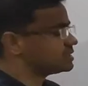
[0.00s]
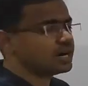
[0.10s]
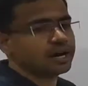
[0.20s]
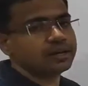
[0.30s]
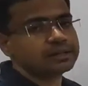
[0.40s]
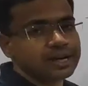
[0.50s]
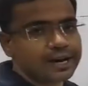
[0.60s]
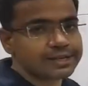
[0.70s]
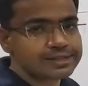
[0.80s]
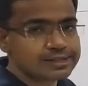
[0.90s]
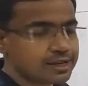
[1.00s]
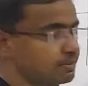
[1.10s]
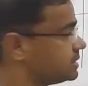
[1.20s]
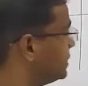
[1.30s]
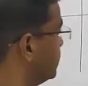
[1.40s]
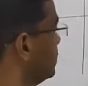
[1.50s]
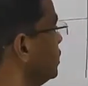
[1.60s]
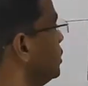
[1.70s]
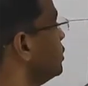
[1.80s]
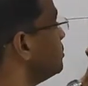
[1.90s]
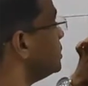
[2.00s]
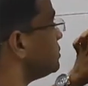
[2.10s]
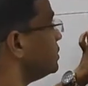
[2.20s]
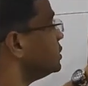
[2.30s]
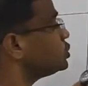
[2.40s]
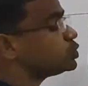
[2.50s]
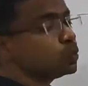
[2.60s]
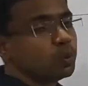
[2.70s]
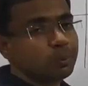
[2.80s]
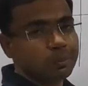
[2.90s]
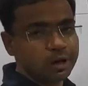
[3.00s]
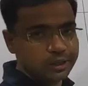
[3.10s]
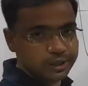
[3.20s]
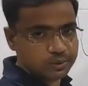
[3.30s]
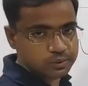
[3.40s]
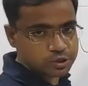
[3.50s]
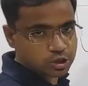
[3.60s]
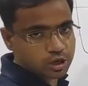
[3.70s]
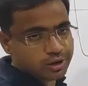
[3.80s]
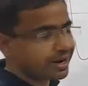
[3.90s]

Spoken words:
R is the separation between two molecules or